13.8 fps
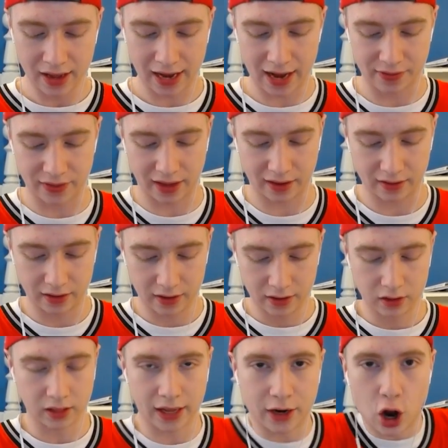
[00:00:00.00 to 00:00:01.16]
In that,
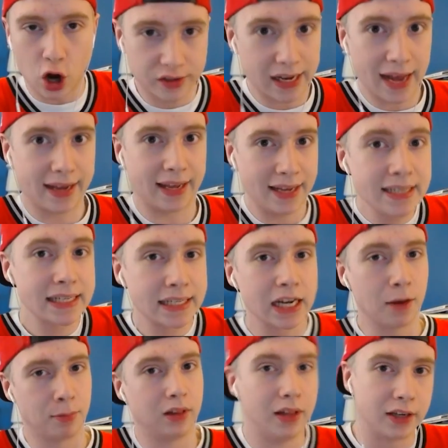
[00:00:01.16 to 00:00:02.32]
like, our deck is a
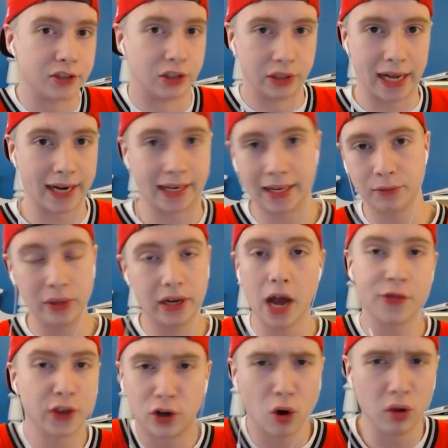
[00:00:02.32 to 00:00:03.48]
double elixir deck. We
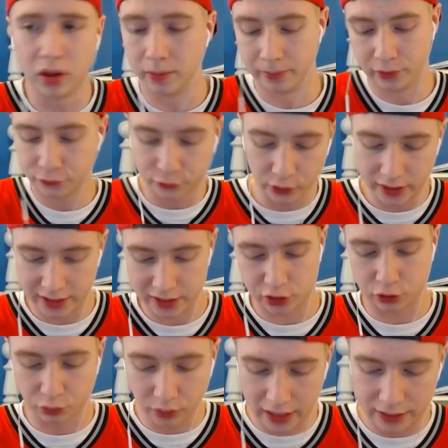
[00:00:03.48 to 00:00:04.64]
got the Golem, the Freeze,
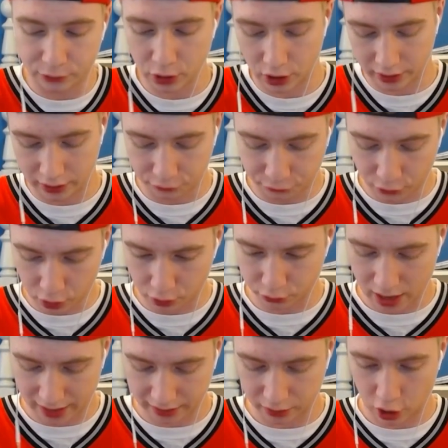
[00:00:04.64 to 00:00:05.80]
Graveyard, Inferno
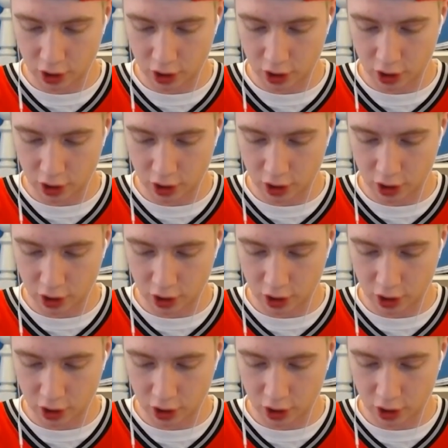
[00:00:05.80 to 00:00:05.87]
Dragon.